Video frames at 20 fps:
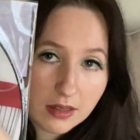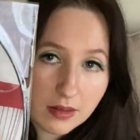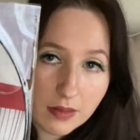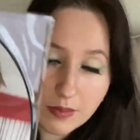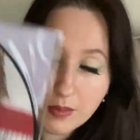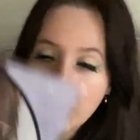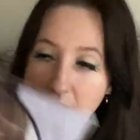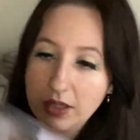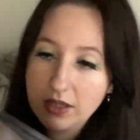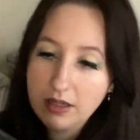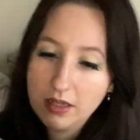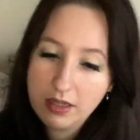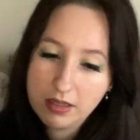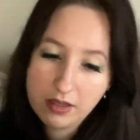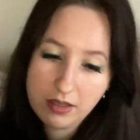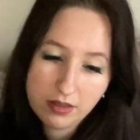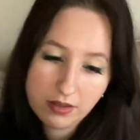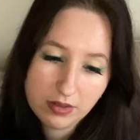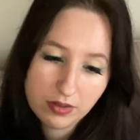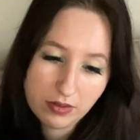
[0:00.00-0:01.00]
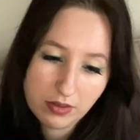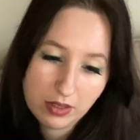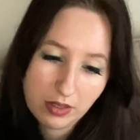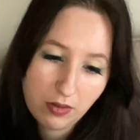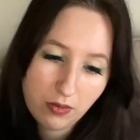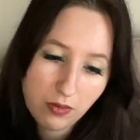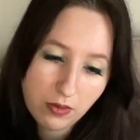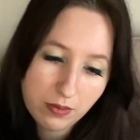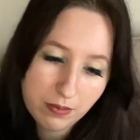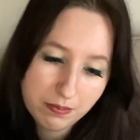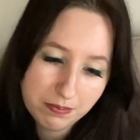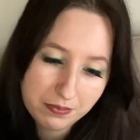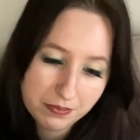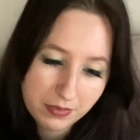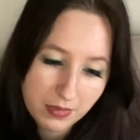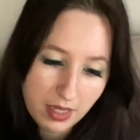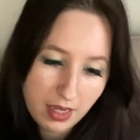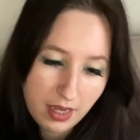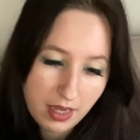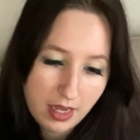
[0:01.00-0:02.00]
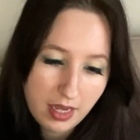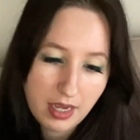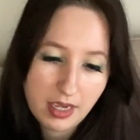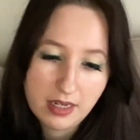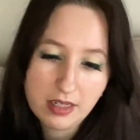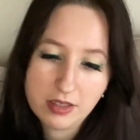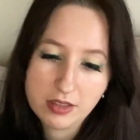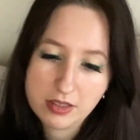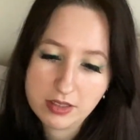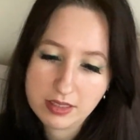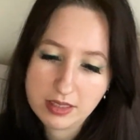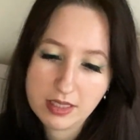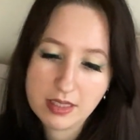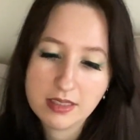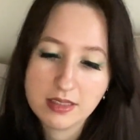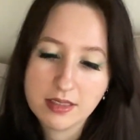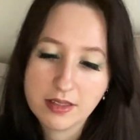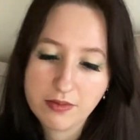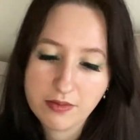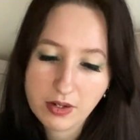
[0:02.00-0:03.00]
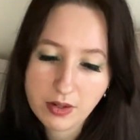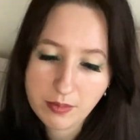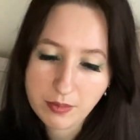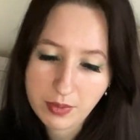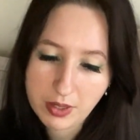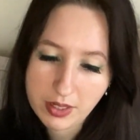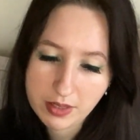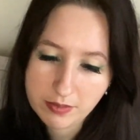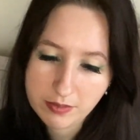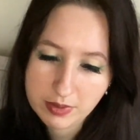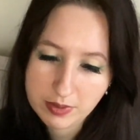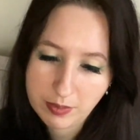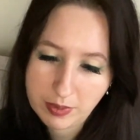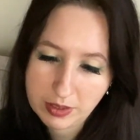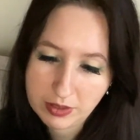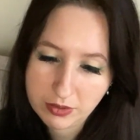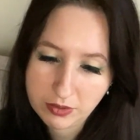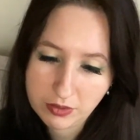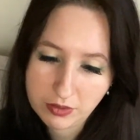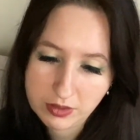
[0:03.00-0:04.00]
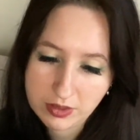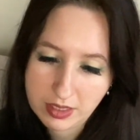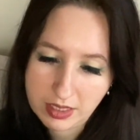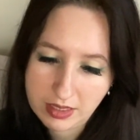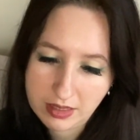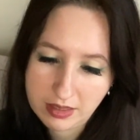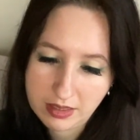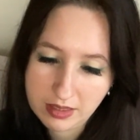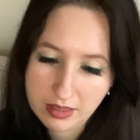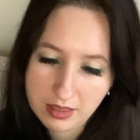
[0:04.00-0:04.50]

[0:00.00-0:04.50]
But I thought it was really cool. And it just says the Front Bottom Special 10th